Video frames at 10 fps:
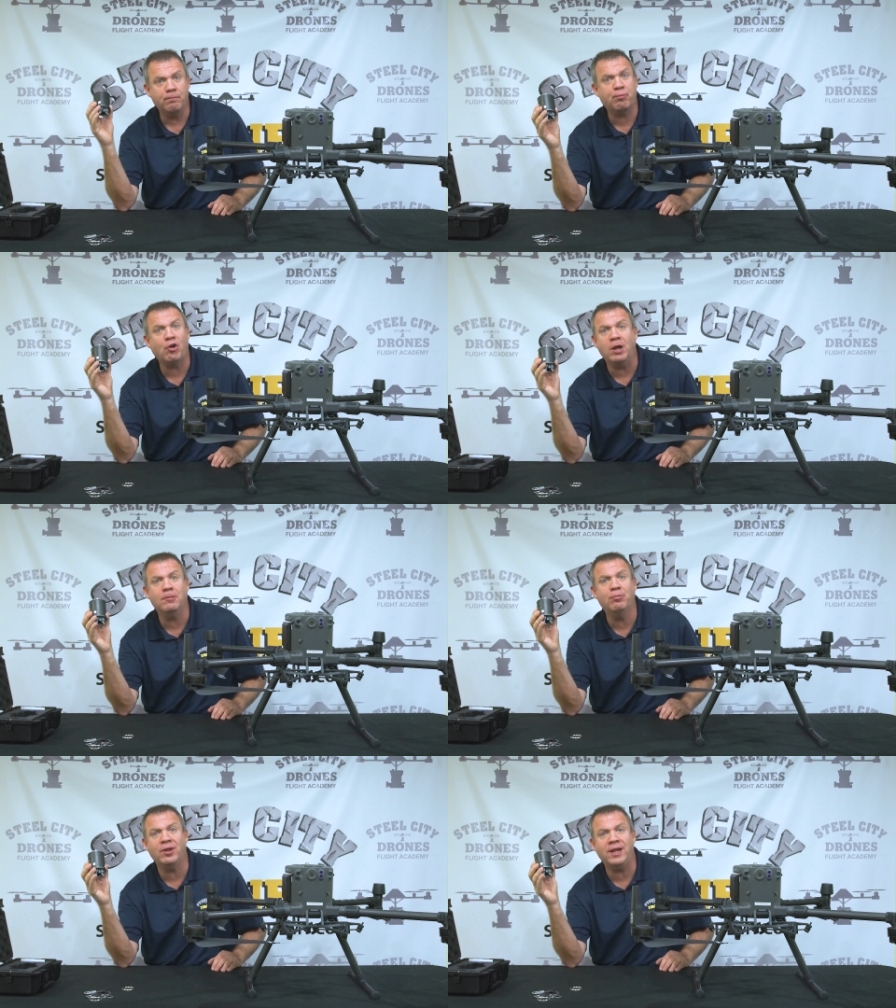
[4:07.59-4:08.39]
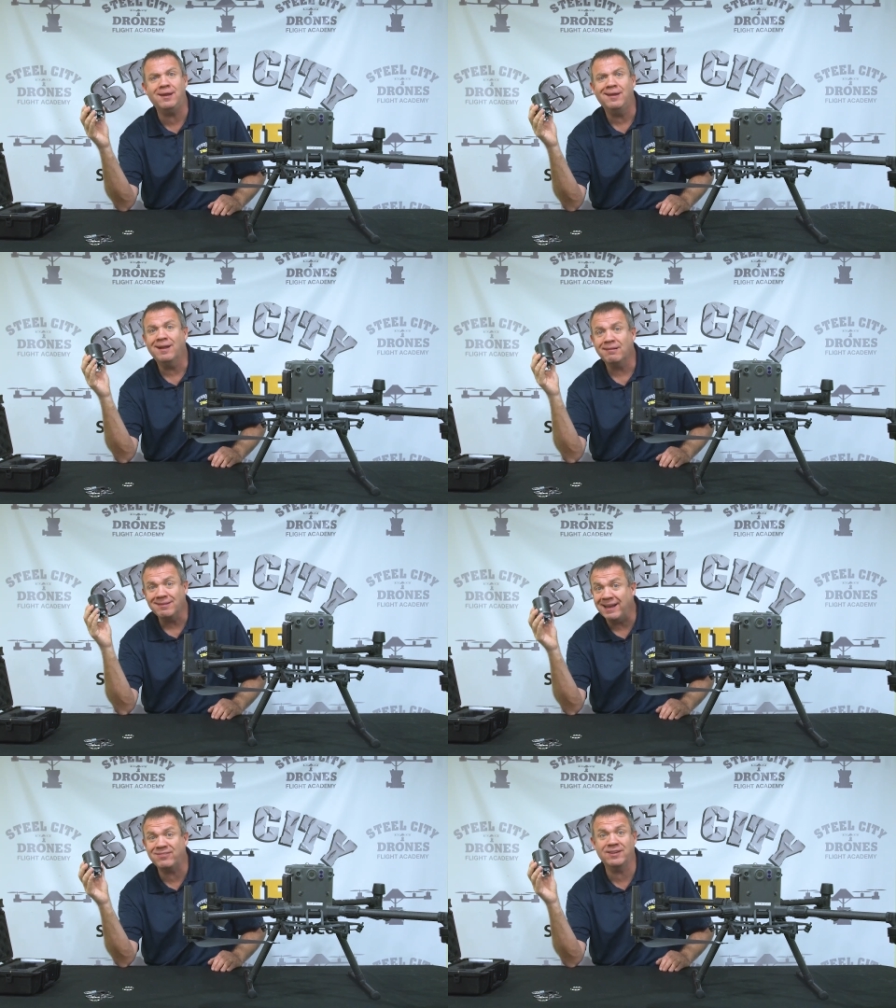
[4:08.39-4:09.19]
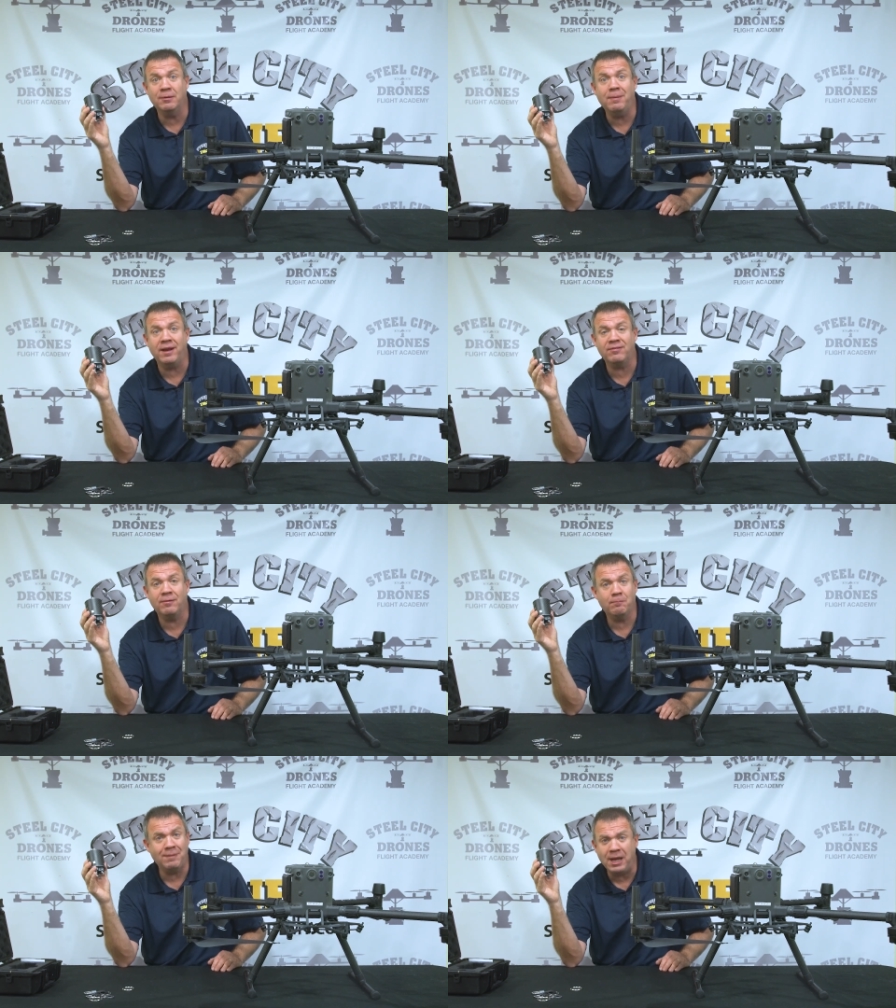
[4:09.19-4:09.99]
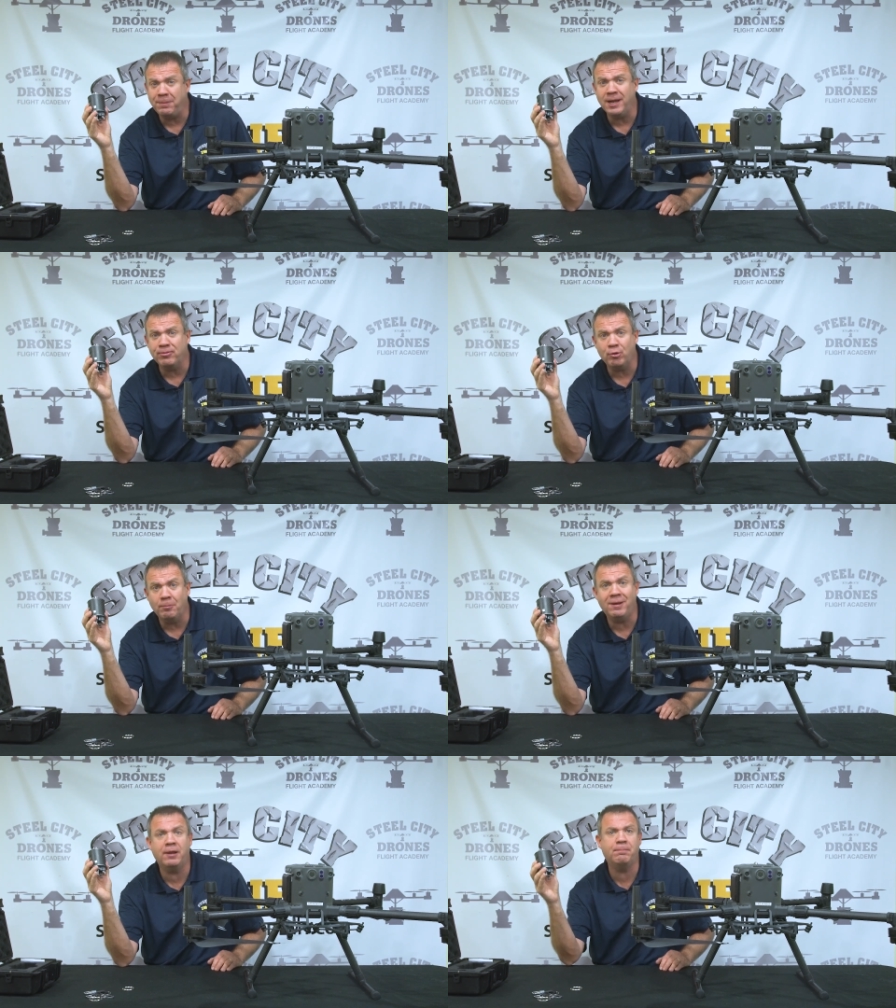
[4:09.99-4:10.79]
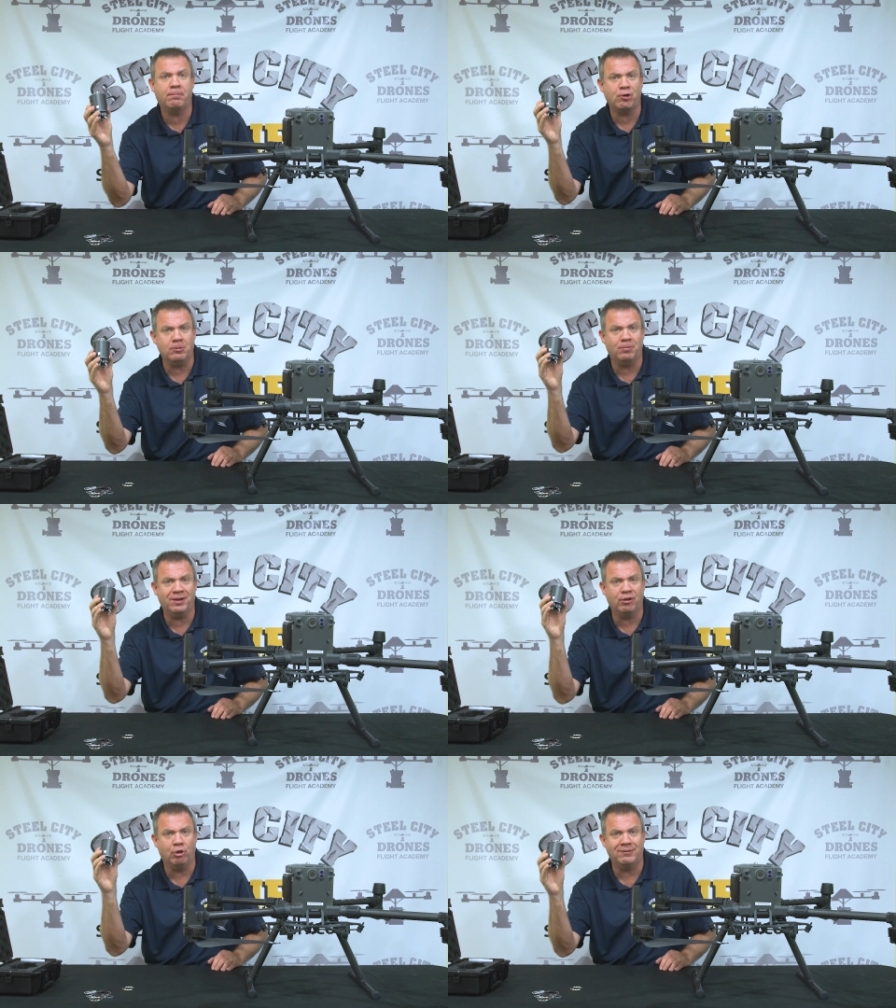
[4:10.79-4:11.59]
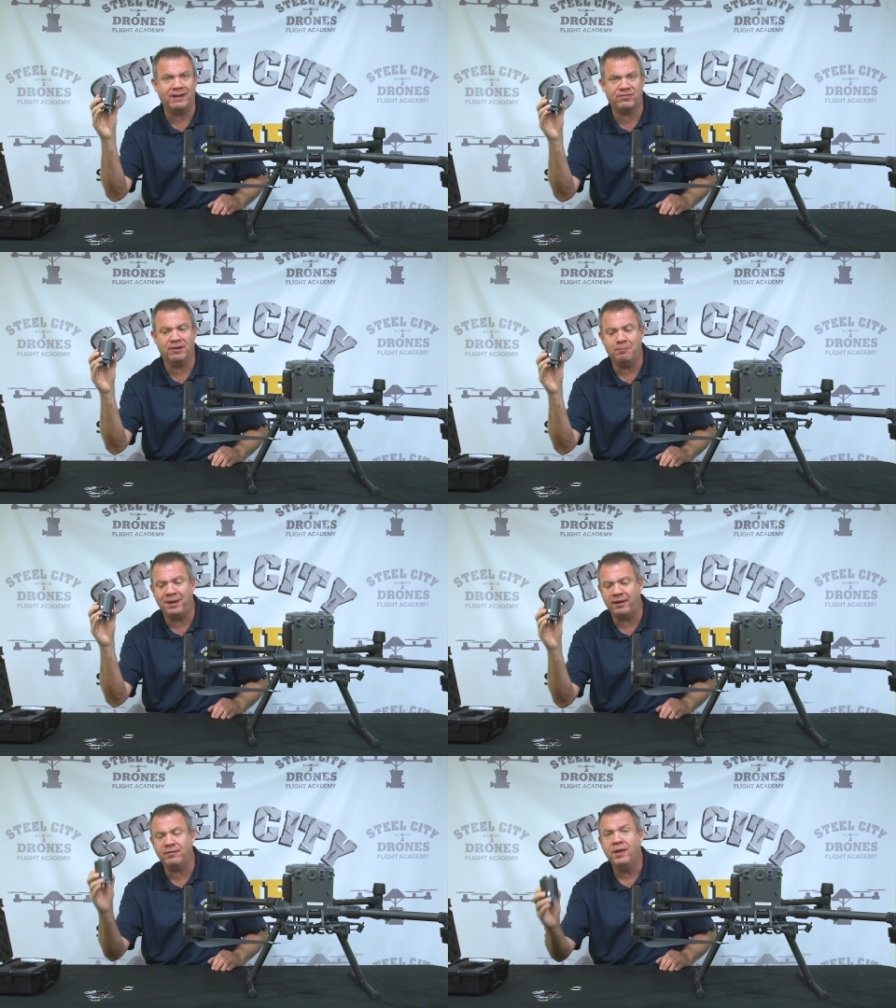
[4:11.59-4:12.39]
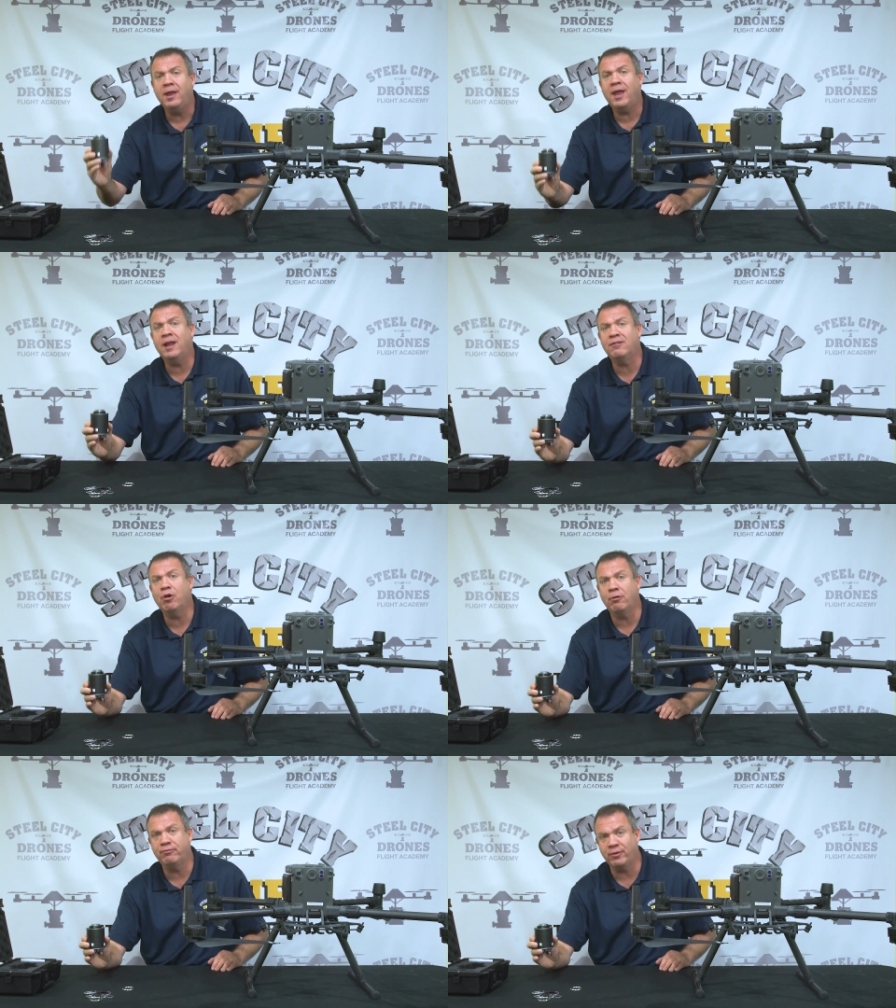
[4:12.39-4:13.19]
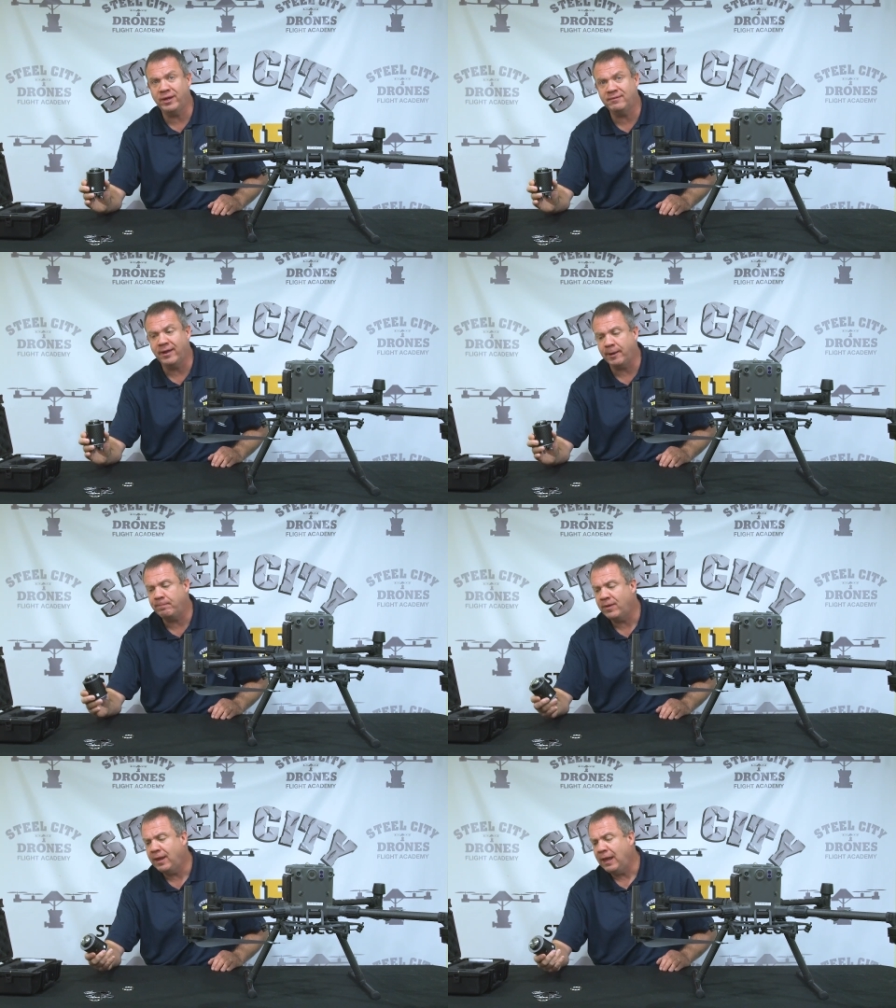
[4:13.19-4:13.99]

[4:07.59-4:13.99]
probably less than a minute, maybe up to a minute, but probably a little less than a minute in total flight time.